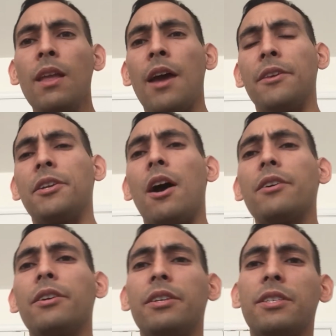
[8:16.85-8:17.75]
and the
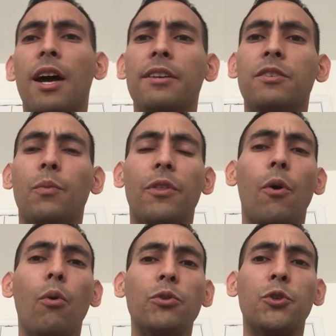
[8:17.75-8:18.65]
doctor decides to
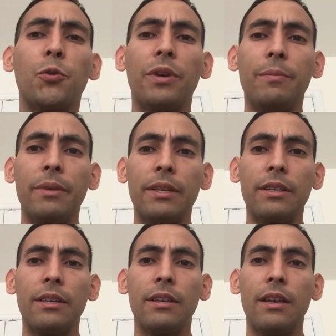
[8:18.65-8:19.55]
withhold treatment,
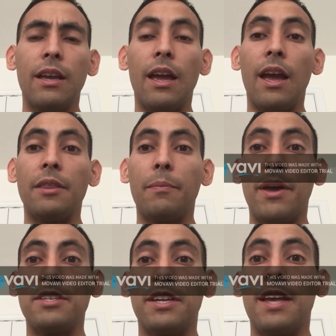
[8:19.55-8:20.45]
and the
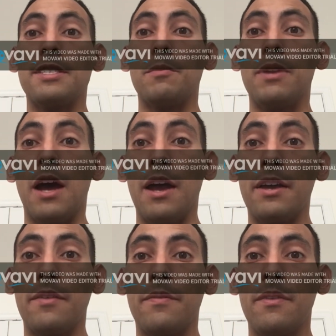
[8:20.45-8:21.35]
patient ends up dying.